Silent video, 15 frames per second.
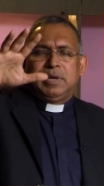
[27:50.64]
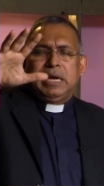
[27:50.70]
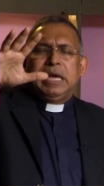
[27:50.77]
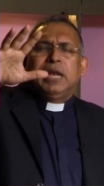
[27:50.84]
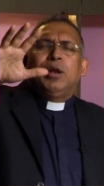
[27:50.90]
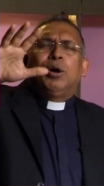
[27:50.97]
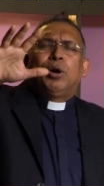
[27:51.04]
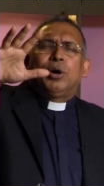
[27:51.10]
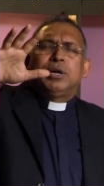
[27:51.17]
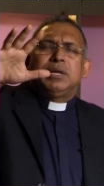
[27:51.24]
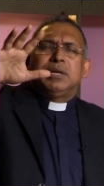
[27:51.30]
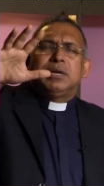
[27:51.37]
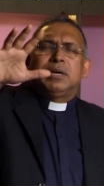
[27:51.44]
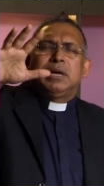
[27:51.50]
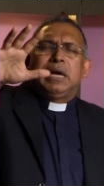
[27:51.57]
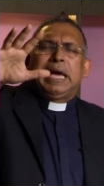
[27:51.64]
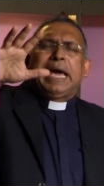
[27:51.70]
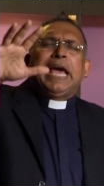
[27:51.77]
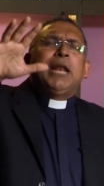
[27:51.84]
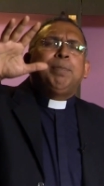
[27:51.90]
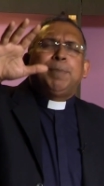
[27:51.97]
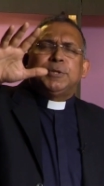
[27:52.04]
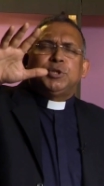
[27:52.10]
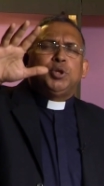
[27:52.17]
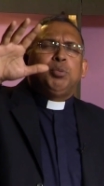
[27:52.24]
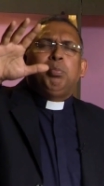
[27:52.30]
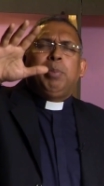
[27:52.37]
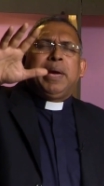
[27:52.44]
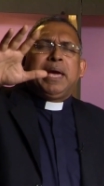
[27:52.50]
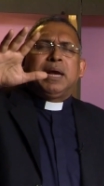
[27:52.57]
Lord, help us to
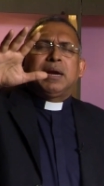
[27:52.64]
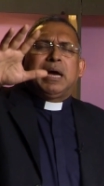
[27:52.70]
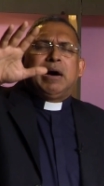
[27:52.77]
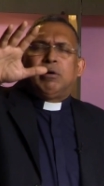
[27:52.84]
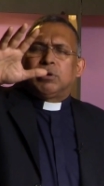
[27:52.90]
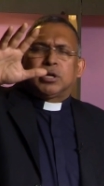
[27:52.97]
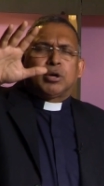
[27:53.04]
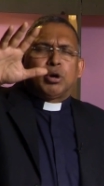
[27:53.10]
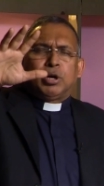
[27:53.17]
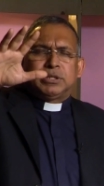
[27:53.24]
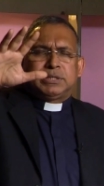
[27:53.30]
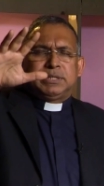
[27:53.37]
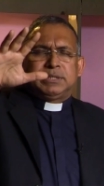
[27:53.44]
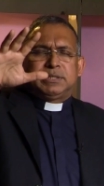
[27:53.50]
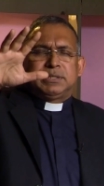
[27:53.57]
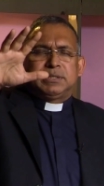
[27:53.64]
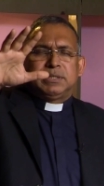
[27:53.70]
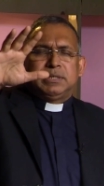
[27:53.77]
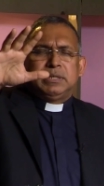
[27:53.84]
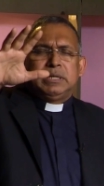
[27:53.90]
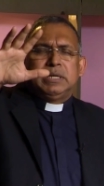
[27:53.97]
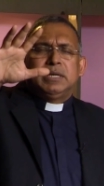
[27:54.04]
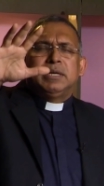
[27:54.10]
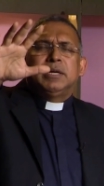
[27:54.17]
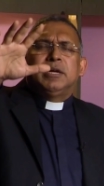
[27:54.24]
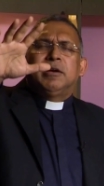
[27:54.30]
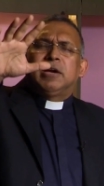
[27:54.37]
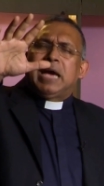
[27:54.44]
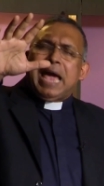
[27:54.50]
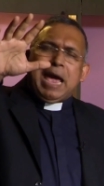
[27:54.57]
bear our crosses
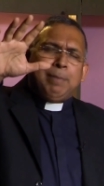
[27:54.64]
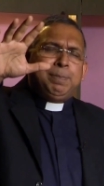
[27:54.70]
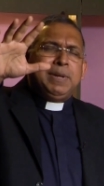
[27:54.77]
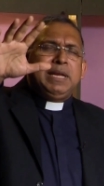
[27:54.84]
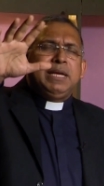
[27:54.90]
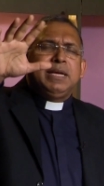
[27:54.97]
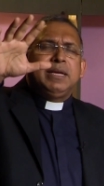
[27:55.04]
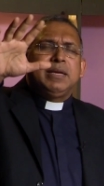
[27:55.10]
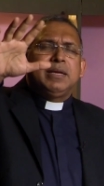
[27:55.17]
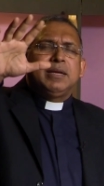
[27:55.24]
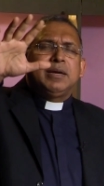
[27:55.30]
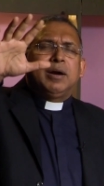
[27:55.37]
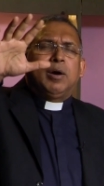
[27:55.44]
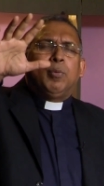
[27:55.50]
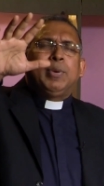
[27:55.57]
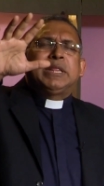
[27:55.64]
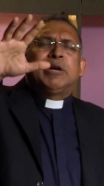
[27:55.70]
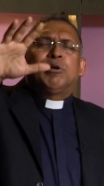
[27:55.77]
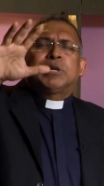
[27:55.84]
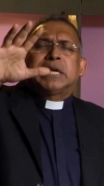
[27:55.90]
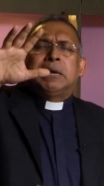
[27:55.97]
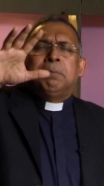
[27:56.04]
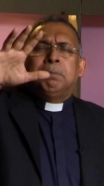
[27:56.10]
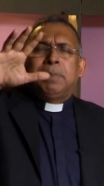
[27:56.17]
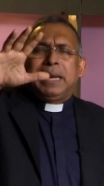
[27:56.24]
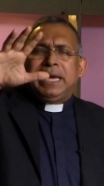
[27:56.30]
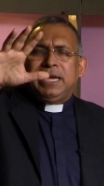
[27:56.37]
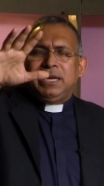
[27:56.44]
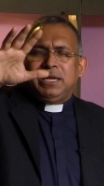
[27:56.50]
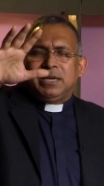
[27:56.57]
happily without
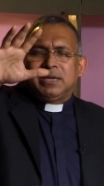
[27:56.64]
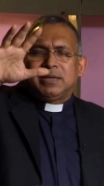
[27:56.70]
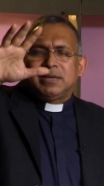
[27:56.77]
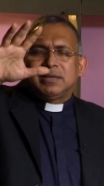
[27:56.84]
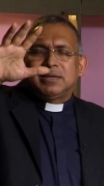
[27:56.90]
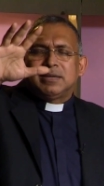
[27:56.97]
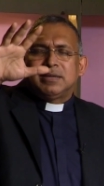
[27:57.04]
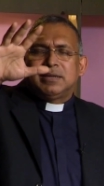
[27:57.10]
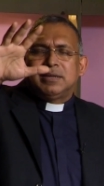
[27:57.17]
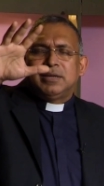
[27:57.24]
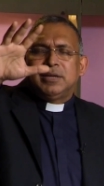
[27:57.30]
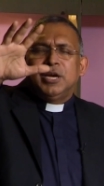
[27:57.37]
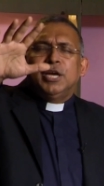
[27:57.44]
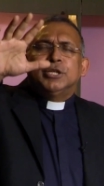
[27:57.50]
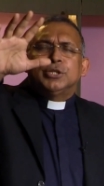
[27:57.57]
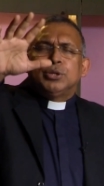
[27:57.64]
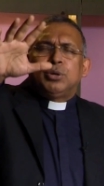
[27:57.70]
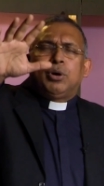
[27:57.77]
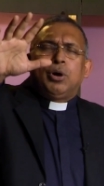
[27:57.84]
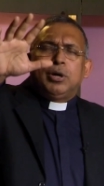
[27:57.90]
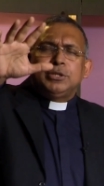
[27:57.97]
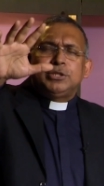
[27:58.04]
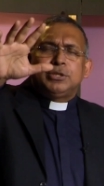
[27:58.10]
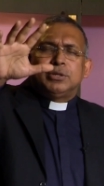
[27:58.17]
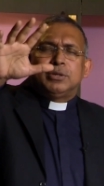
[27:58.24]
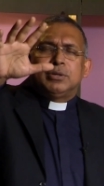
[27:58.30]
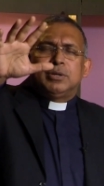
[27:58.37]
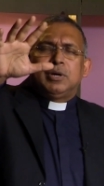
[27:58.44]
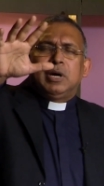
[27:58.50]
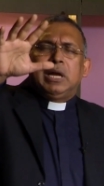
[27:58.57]
complaining. So, also
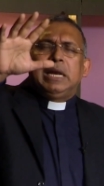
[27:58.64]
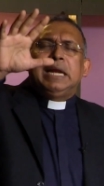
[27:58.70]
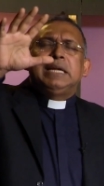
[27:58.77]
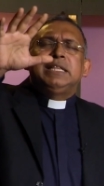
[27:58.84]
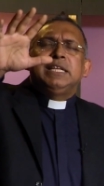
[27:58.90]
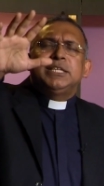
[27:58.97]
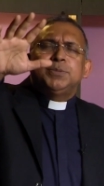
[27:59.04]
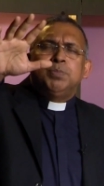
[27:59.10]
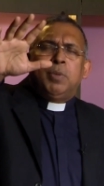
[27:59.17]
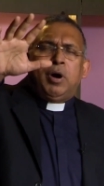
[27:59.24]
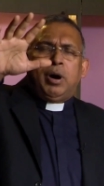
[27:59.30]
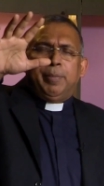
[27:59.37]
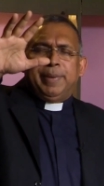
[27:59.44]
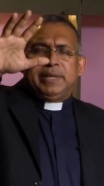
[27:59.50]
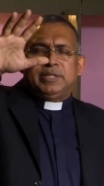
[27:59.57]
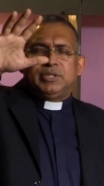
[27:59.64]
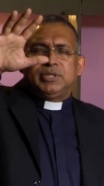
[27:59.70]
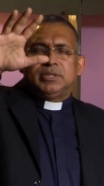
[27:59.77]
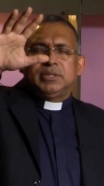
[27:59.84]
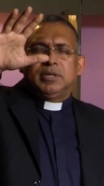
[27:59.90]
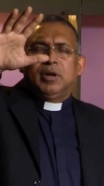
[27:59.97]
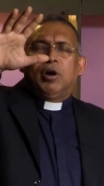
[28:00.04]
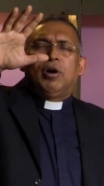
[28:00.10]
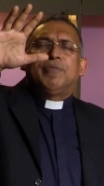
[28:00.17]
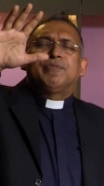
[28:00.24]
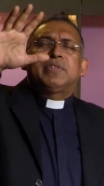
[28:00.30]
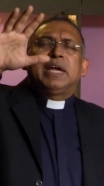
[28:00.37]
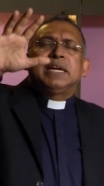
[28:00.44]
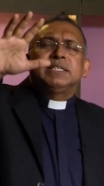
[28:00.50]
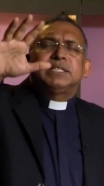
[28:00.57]
let this moment of
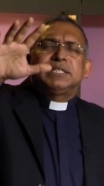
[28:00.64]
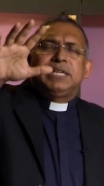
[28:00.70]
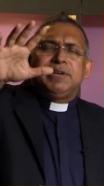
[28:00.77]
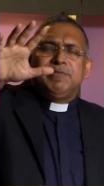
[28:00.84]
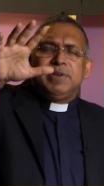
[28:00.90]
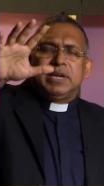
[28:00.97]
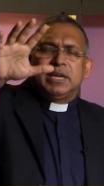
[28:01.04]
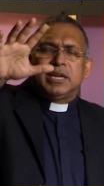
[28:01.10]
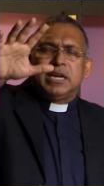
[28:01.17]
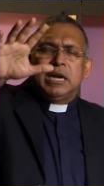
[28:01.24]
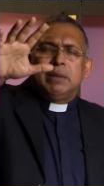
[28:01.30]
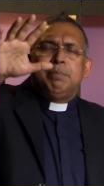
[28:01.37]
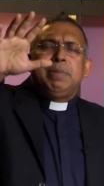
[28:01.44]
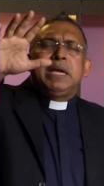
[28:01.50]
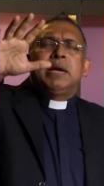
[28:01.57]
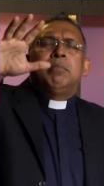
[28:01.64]
thanksgiving be a